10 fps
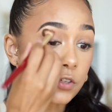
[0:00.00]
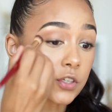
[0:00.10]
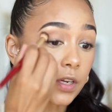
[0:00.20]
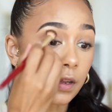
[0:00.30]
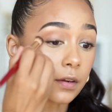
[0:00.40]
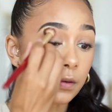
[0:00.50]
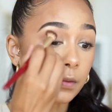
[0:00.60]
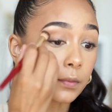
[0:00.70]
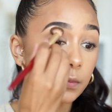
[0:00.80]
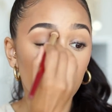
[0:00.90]

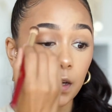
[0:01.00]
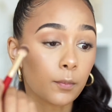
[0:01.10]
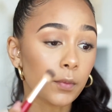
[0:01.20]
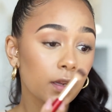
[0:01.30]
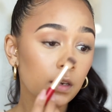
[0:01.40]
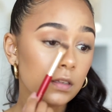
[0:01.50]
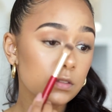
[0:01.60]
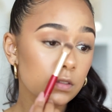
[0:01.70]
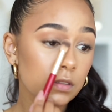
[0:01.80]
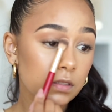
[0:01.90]
shadow, and I bring it
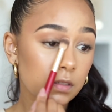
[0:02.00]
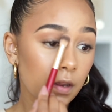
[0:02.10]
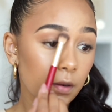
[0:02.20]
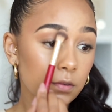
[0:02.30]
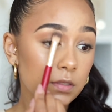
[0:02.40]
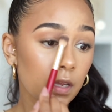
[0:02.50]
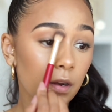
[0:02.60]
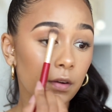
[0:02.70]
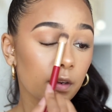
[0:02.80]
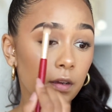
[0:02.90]
into this nose
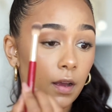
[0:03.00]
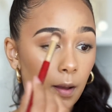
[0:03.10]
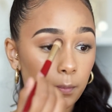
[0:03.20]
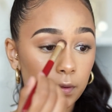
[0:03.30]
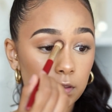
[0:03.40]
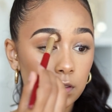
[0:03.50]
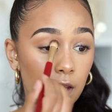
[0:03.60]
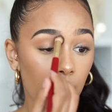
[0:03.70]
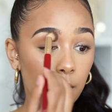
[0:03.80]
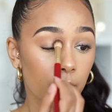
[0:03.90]
area, up into
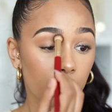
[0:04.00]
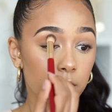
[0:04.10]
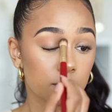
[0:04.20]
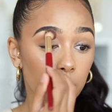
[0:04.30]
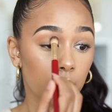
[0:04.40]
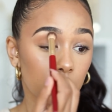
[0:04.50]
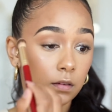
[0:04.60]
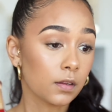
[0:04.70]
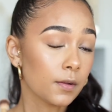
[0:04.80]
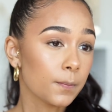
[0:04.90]
the eyebrow as
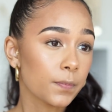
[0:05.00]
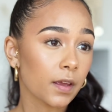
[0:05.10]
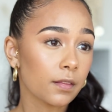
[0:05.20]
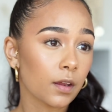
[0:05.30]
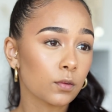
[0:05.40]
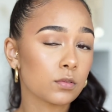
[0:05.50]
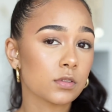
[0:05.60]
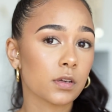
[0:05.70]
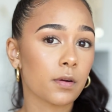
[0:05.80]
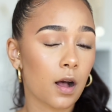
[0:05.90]
well, and that
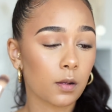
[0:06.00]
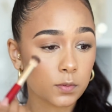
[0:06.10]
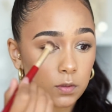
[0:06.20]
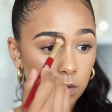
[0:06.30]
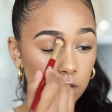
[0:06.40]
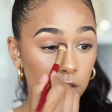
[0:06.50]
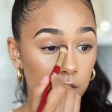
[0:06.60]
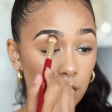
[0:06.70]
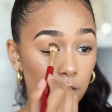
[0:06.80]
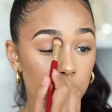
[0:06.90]
also helps with the
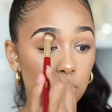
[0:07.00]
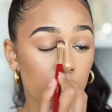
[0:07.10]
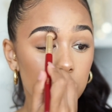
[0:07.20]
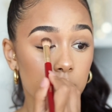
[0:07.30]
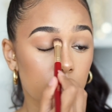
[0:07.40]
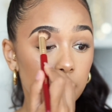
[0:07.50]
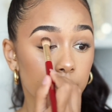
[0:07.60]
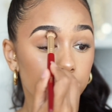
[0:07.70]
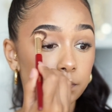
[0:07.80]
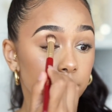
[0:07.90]
nose contour
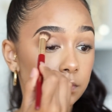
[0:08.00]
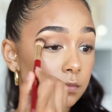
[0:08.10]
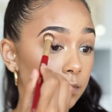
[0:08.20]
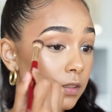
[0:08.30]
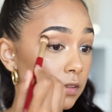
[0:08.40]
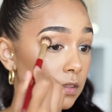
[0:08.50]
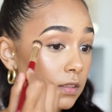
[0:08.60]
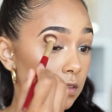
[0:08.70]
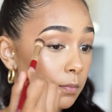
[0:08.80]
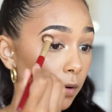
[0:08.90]
because this
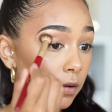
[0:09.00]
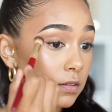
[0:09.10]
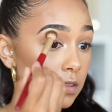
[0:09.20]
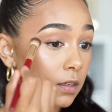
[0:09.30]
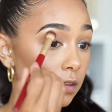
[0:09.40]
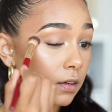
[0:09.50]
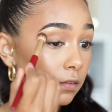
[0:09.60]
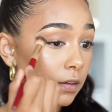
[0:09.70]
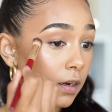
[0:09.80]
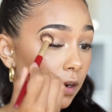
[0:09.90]
is a bronzer at the end of
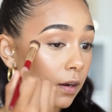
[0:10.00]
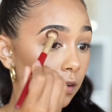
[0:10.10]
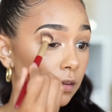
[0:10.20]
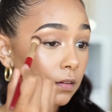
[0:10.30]
the day.